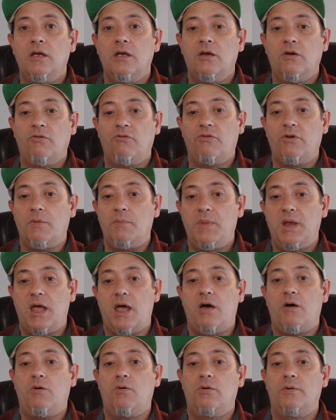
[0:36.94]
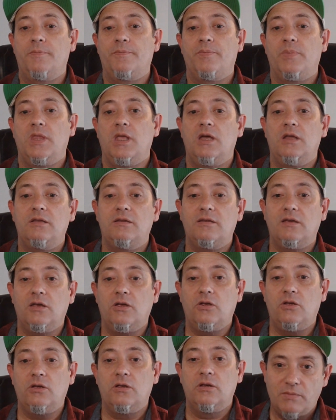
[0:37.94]
from now
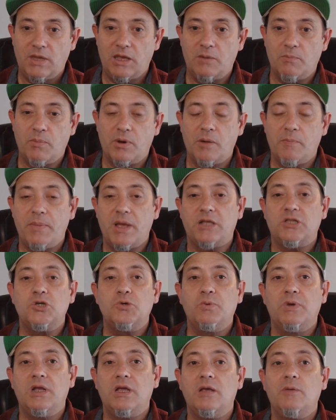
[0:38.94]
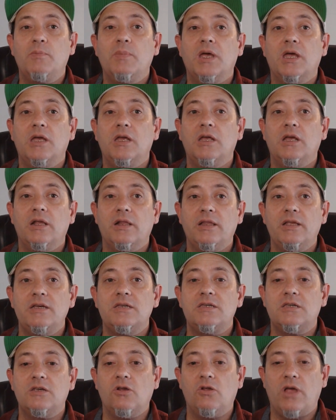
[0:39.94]
until in perpetuity, but at
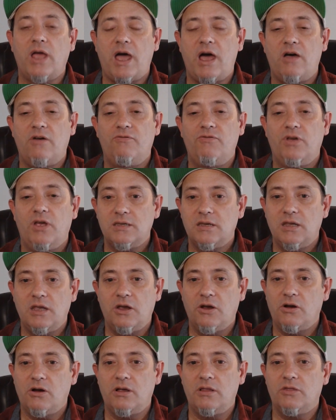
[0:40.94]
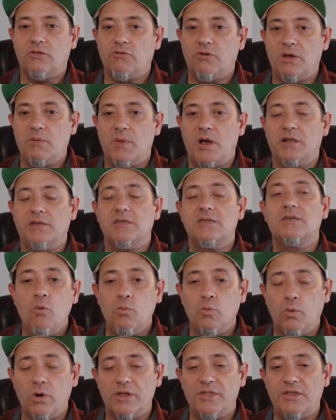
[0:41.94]
least you'll have a year and three months
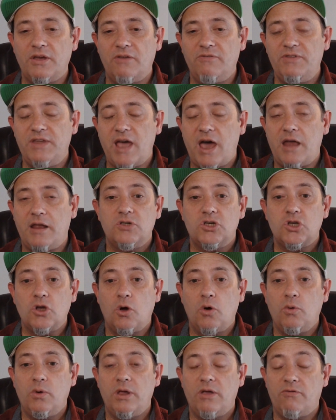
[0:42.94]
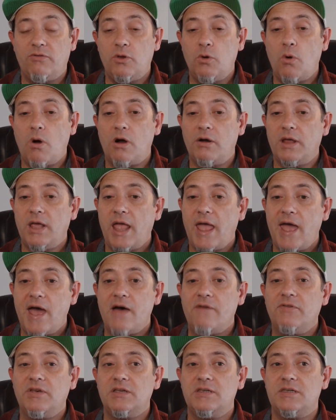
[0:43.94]
worth of data. So if you already
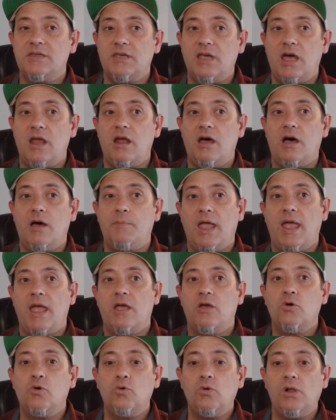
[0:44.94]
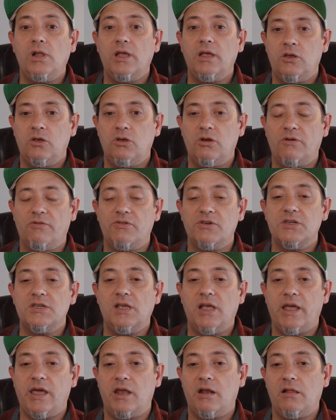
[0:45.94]
have set up a Google
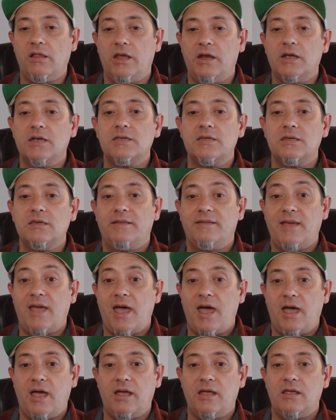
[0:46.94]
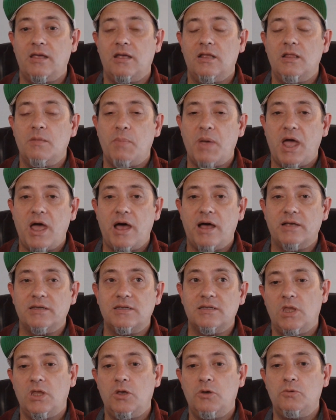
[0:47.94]
Universal Analytics tag in the
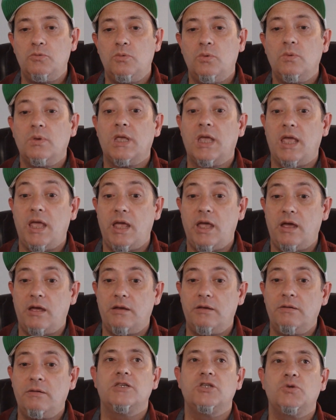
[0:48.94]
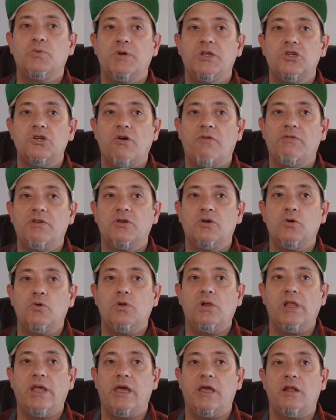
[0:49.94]
past, you can switch over to
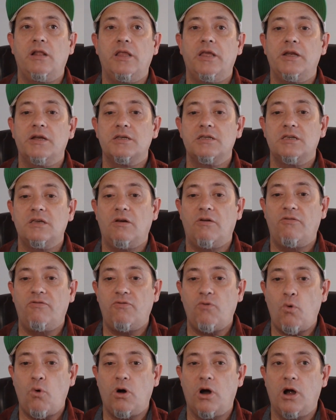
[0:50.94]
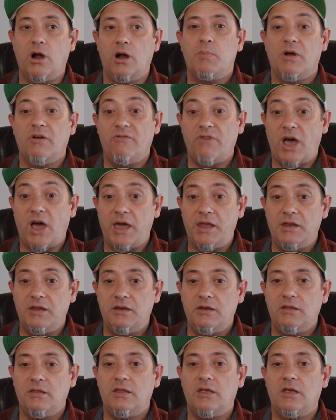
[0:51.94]
Google Analytics 4,
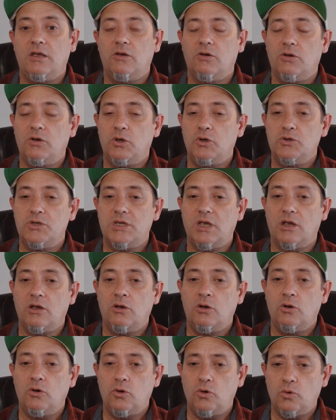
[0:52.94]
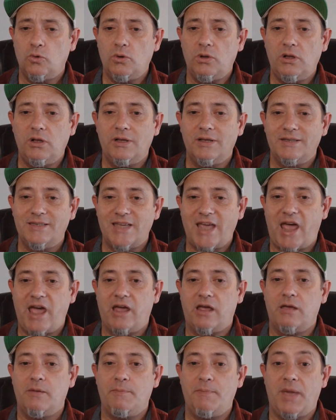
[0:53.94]
provided that you're using Google Tag
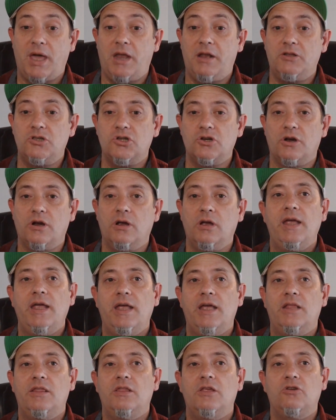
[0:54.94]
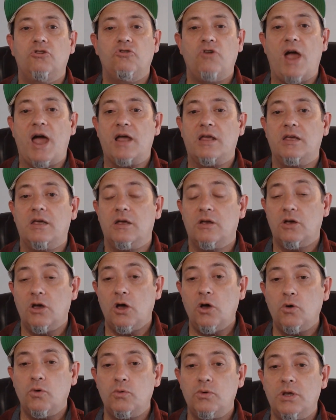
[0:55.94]
Manager in the tracking
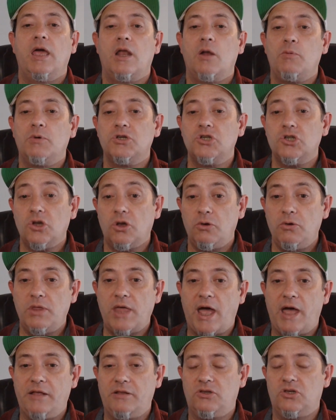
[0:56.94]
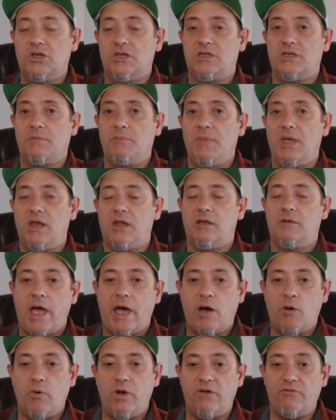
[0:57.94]
code. And I will show you that in just a minute.
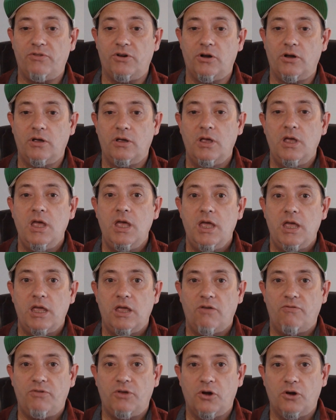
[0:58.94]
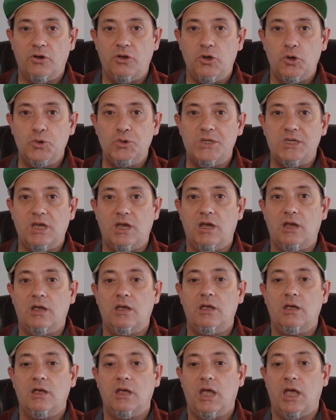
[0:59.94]
However, if you're using
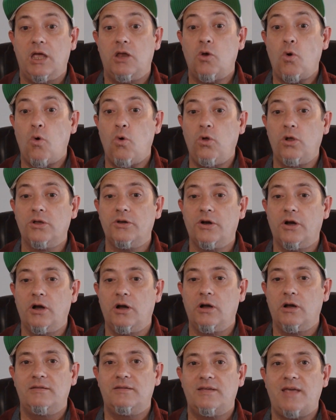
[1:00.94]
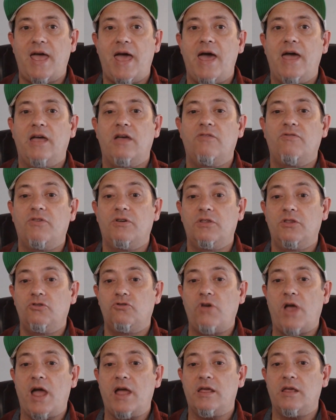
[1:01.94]
an older tag for the
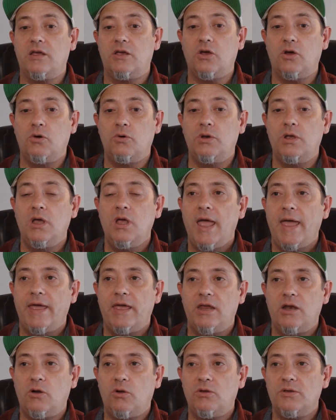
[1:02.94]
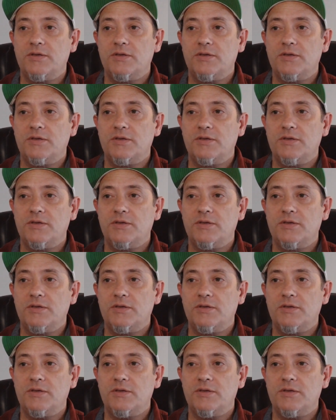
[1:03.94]
tracking code and it'll